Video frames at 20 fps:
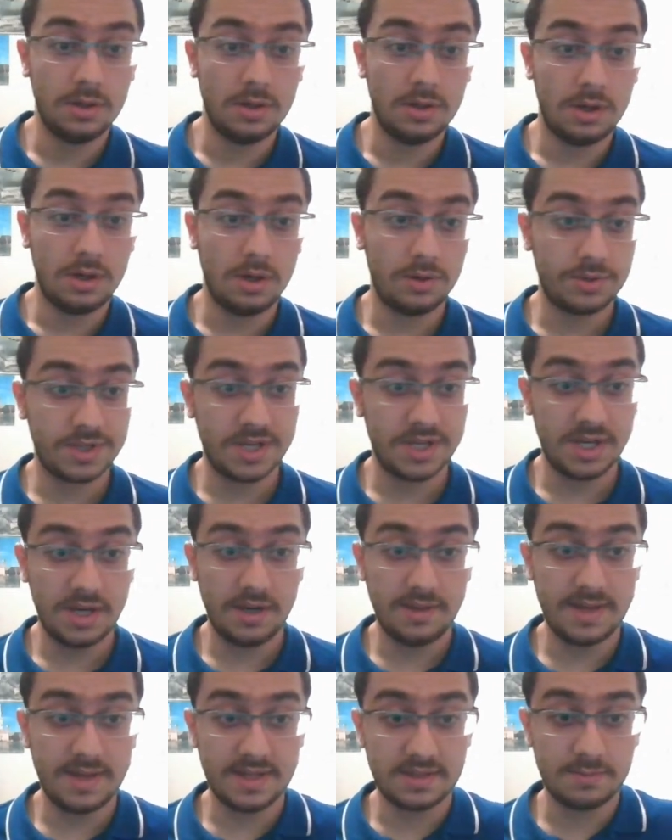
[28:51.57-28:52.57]
Okay,
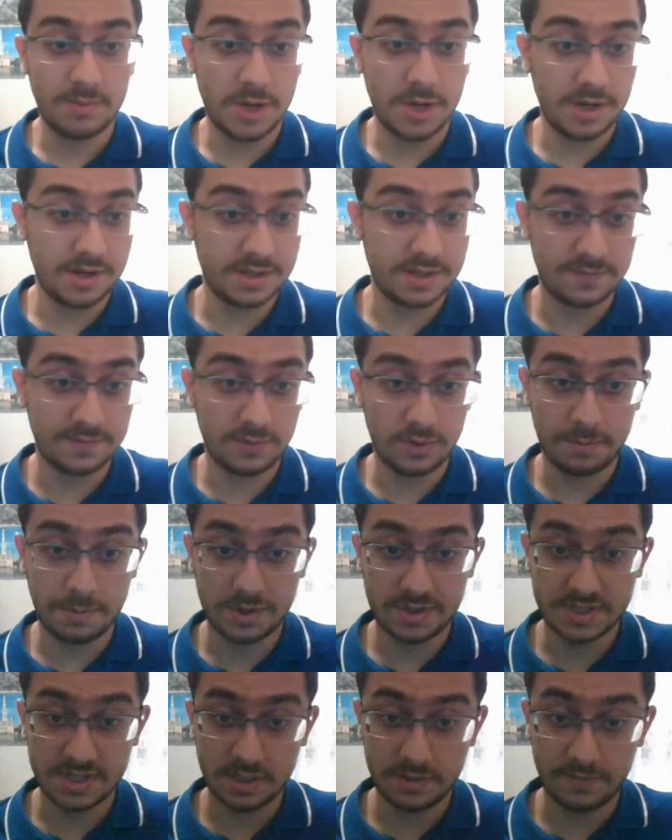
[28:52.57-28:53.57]
that's minus
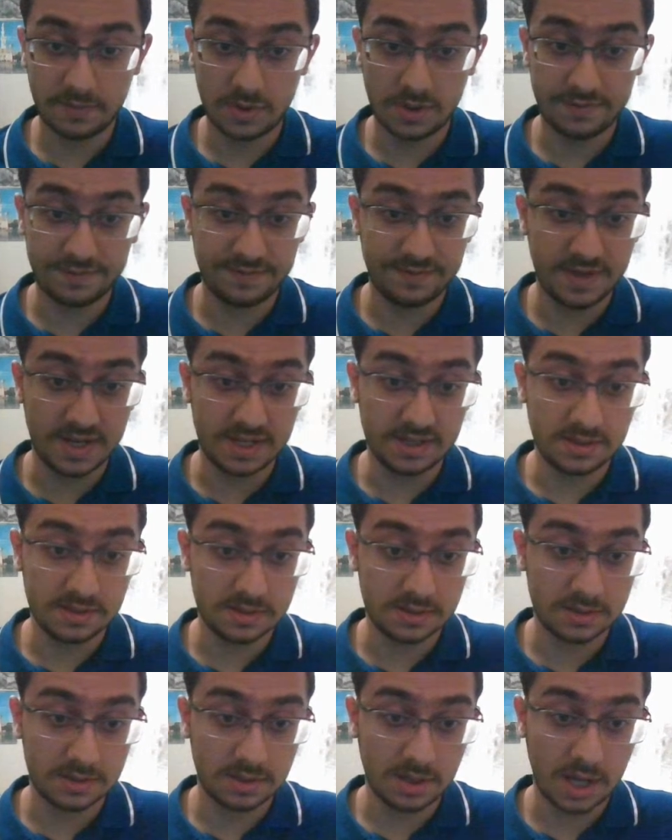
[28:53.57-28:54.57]
40% for
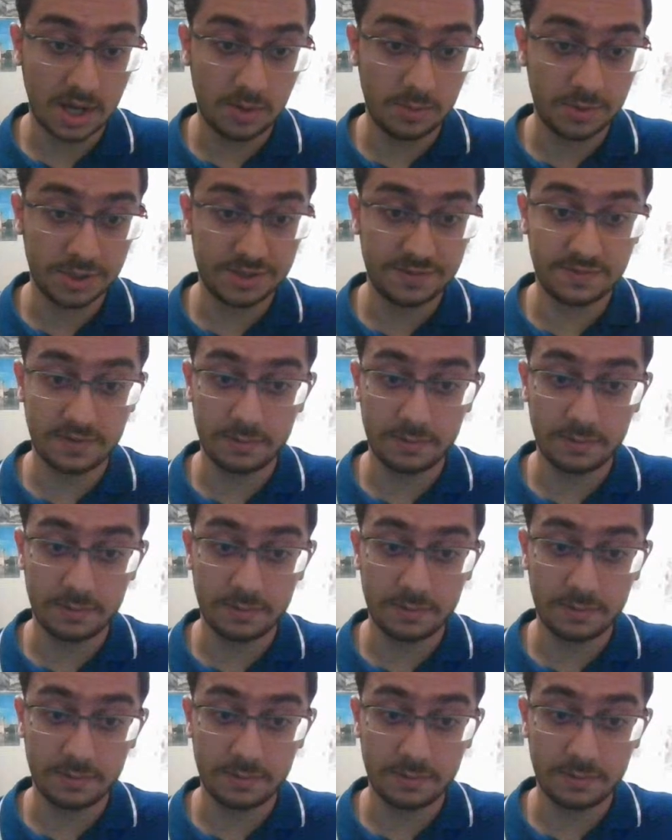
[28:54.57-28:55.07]
offense. How much for